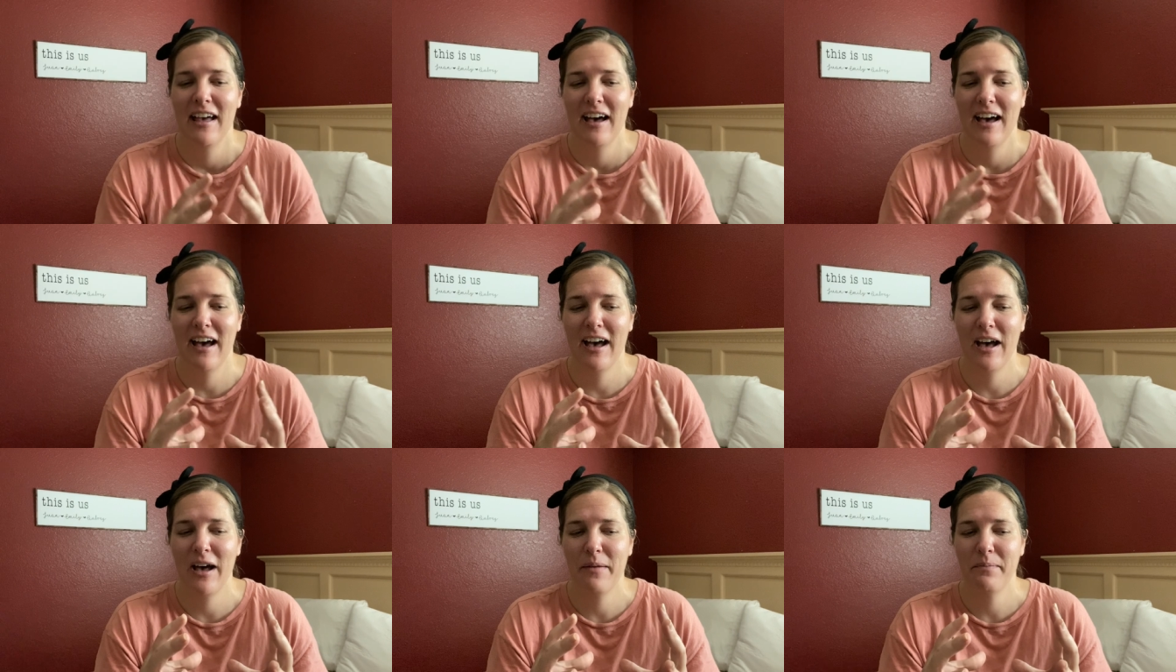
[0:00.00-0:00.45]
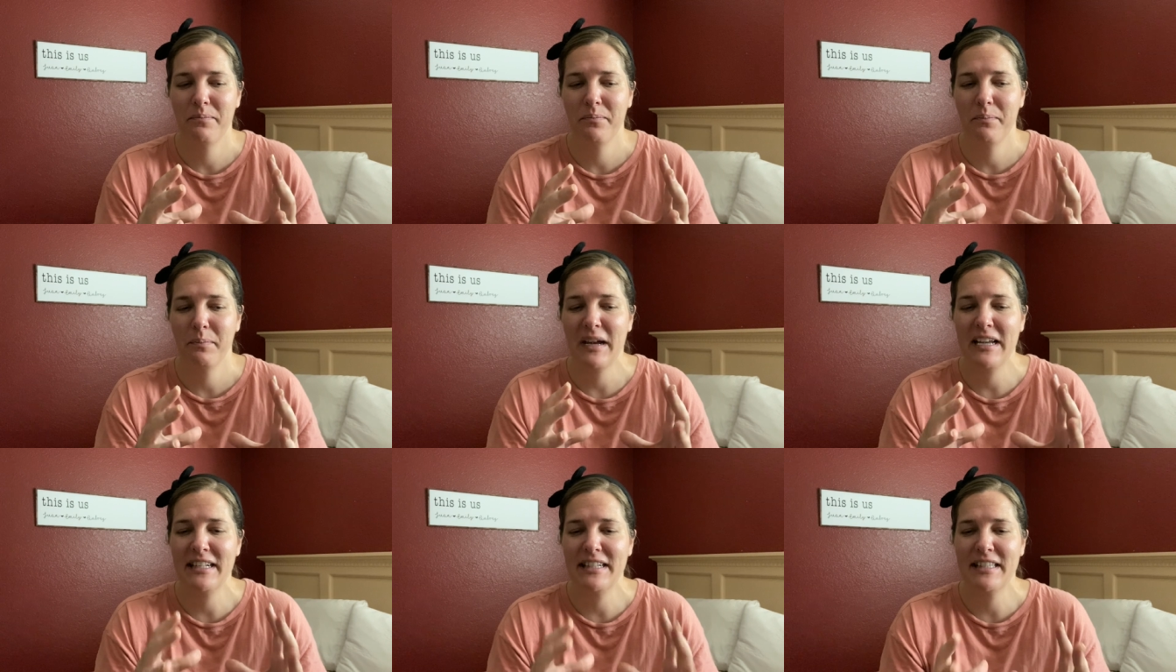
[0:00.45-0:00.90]
um,
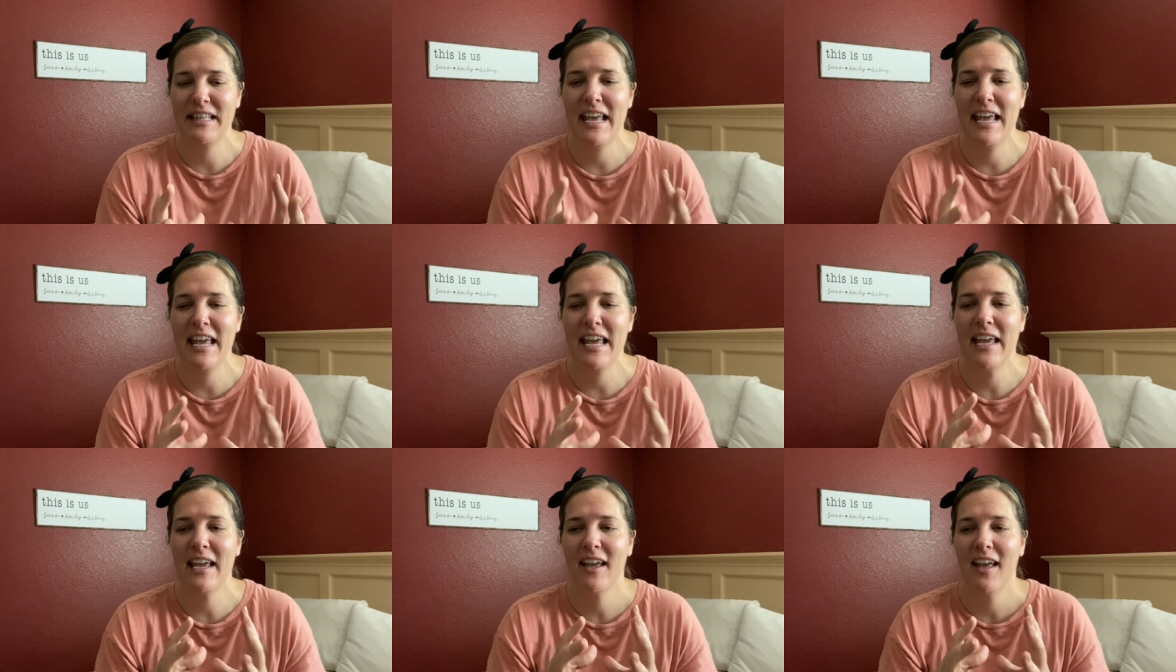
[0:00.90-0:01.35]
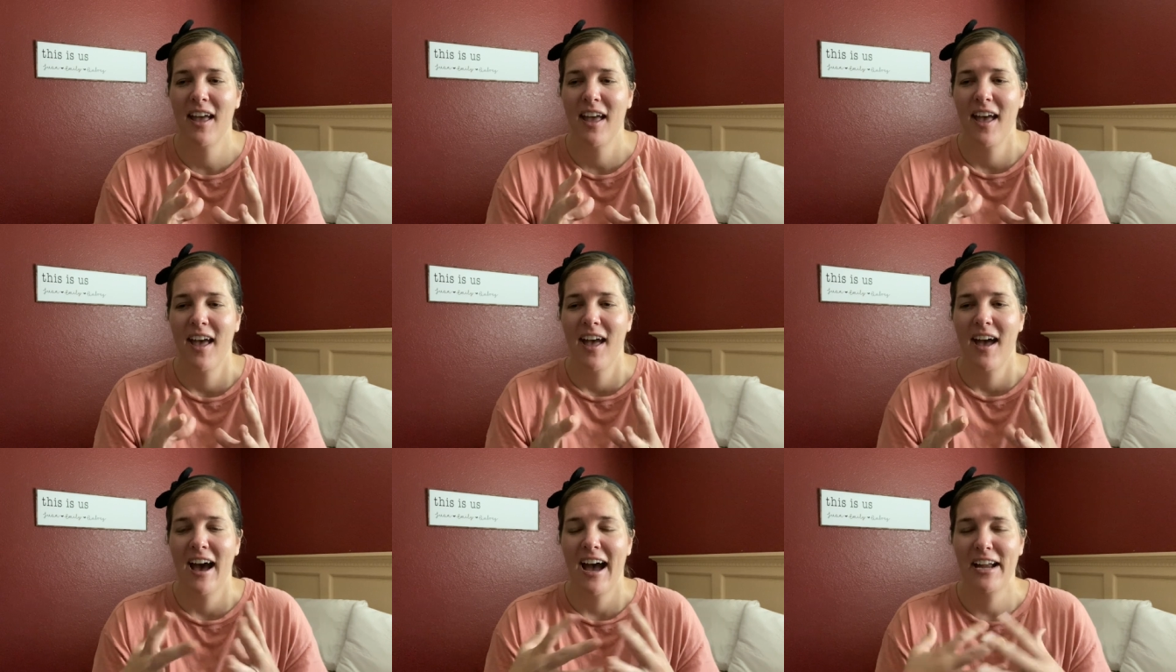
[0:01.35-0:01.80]
by saying
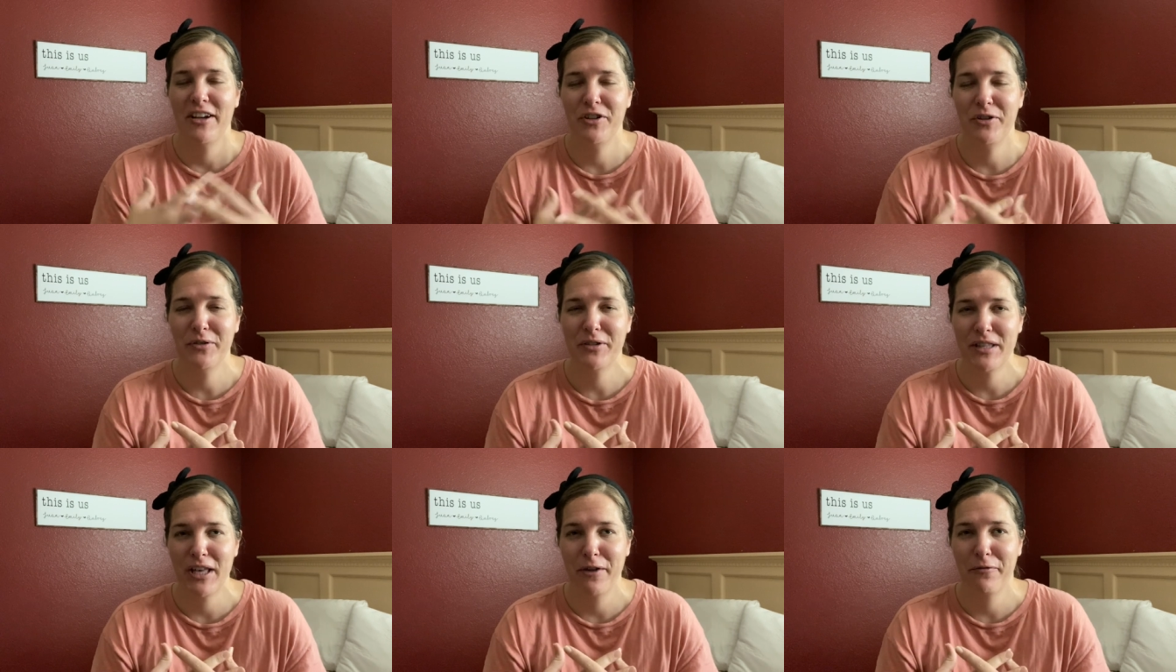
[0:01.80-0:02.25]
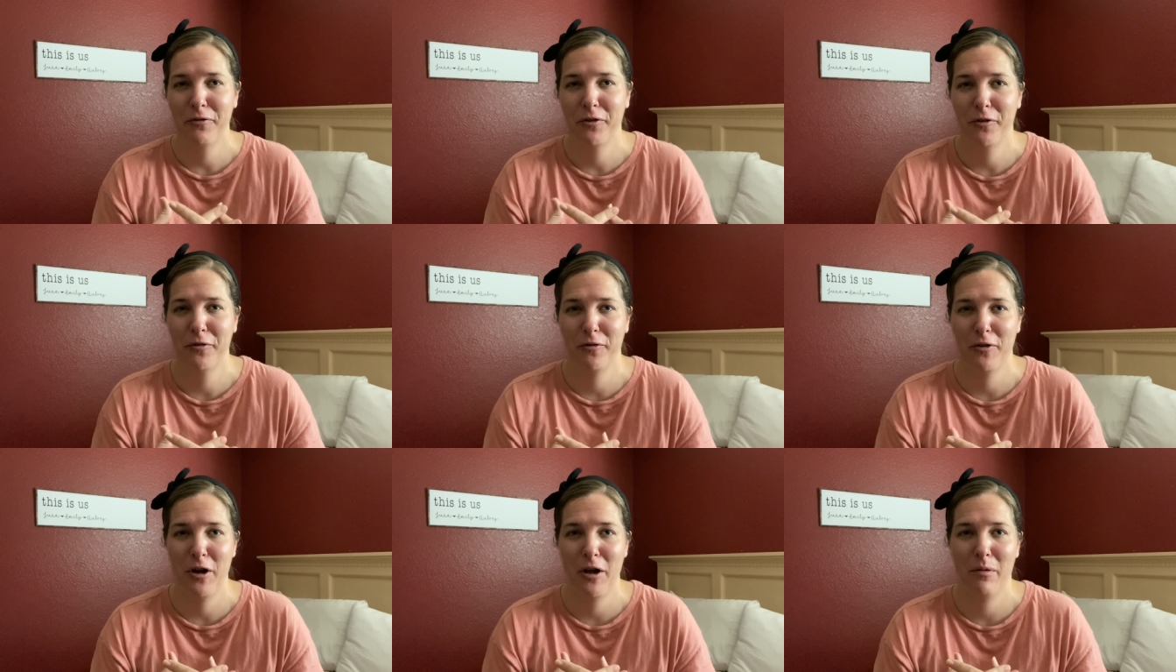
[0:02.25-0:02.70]
I do suffer
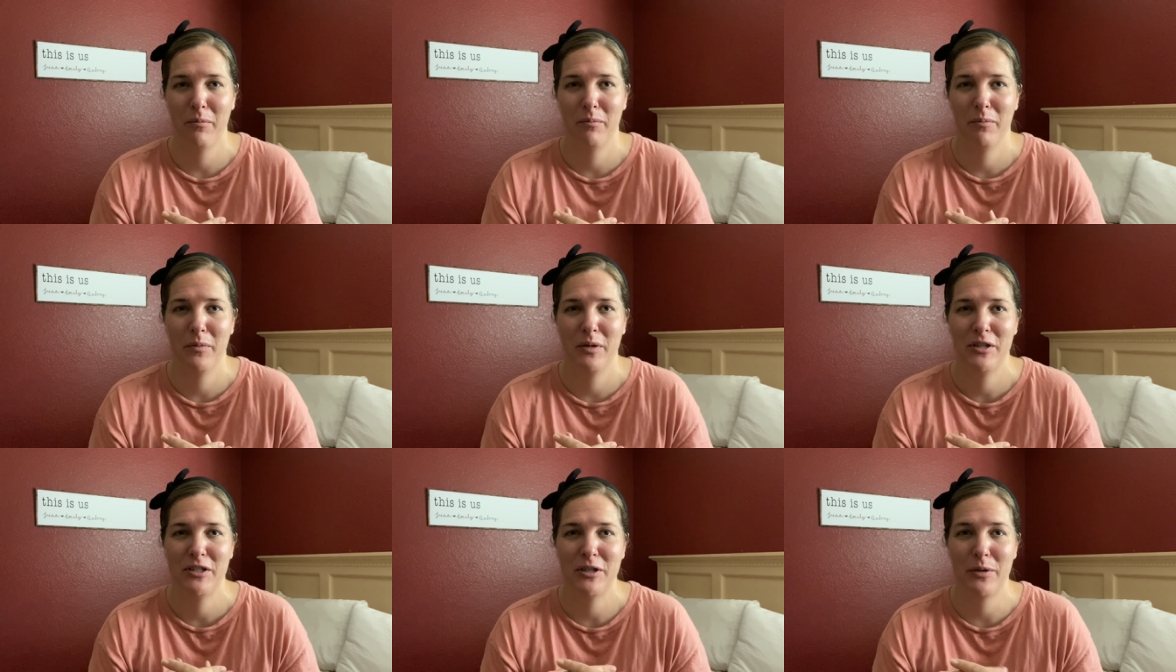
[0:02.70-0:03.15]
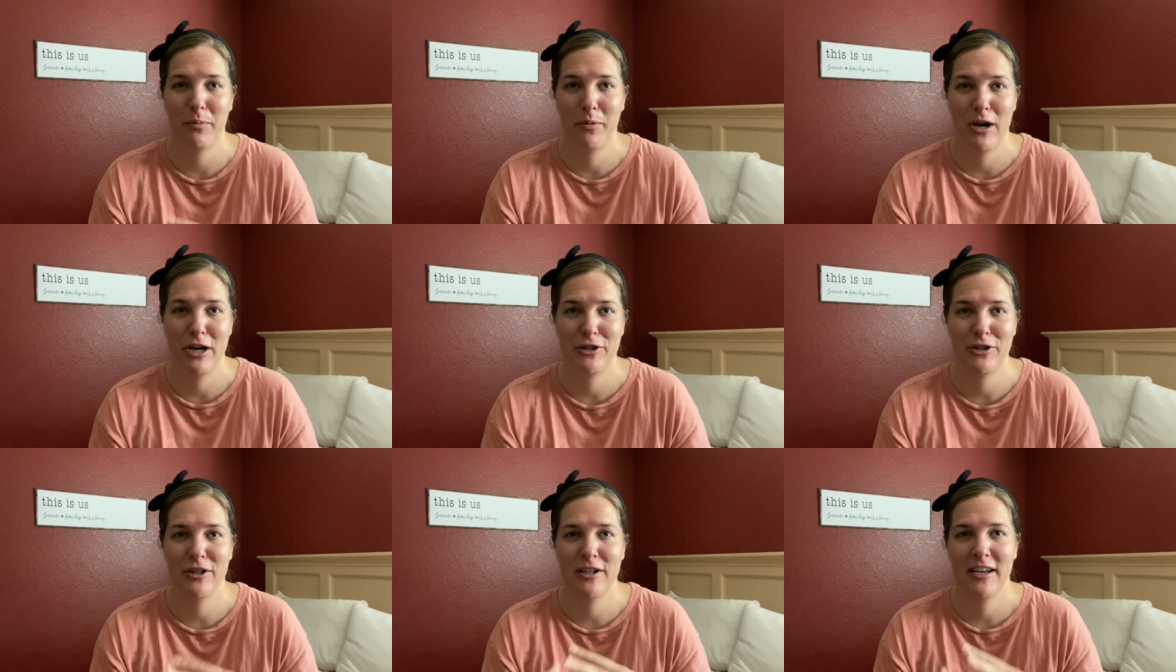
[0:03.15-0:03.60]
from
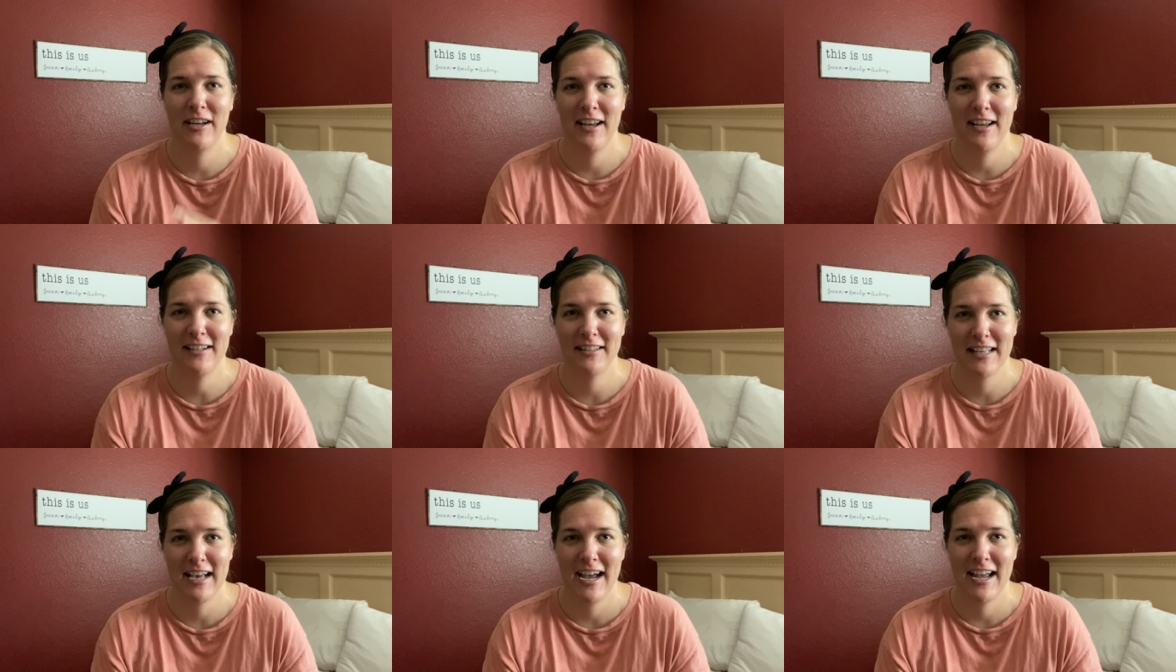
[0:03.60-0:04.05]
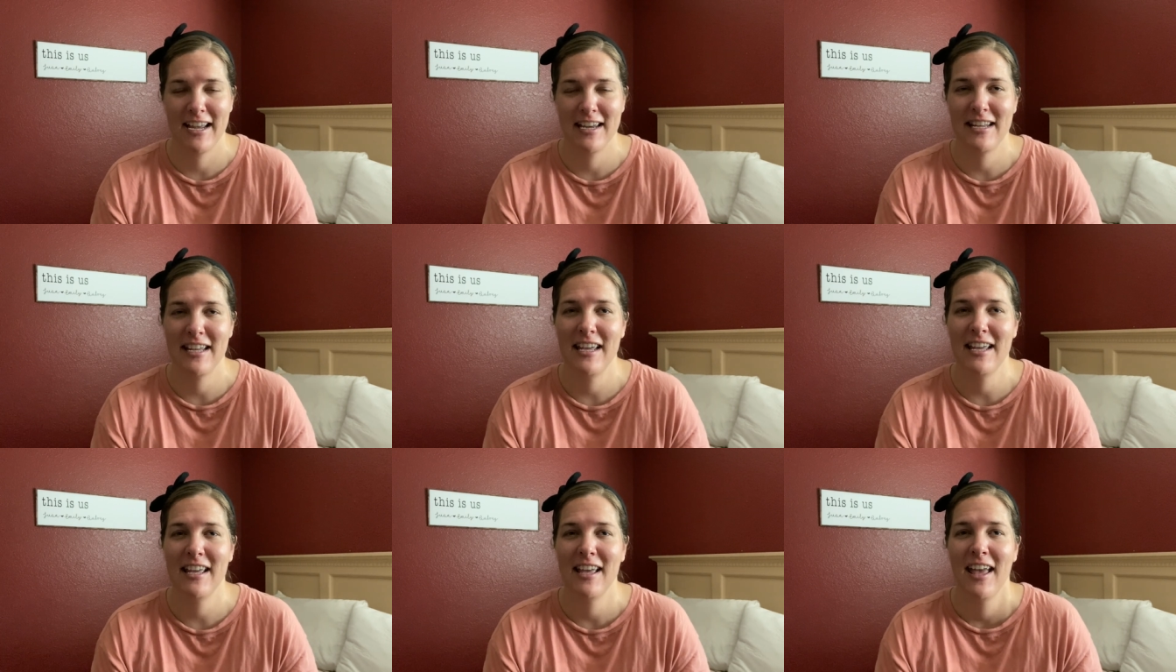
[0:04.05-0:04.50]
depression and
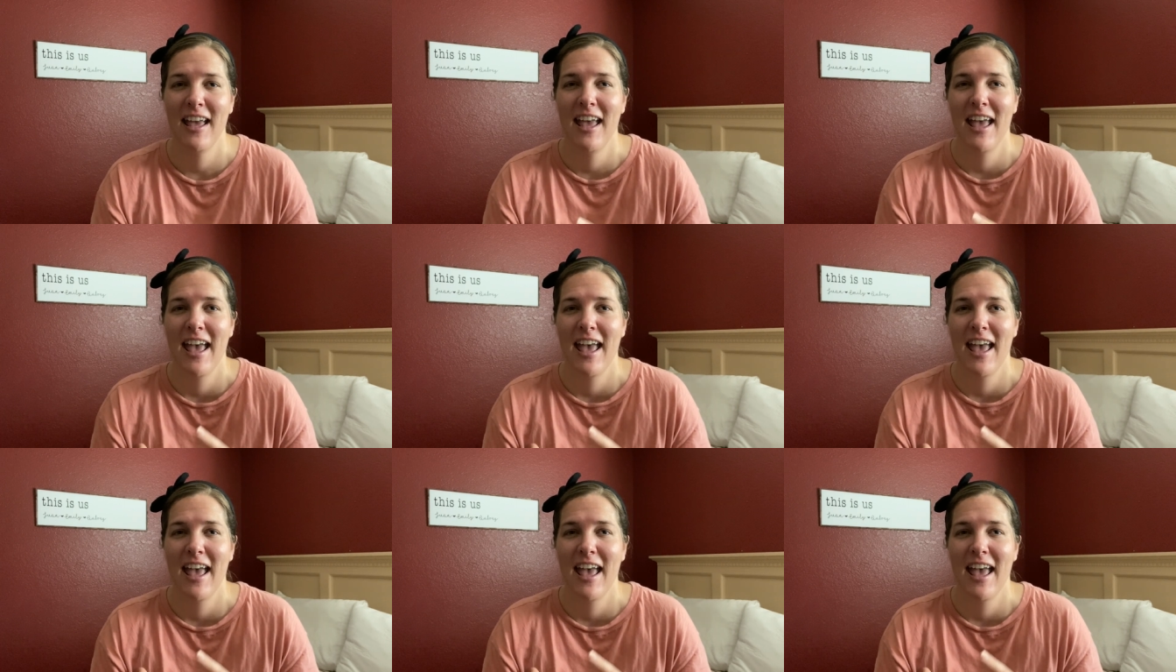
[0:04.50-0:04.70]
anxiety,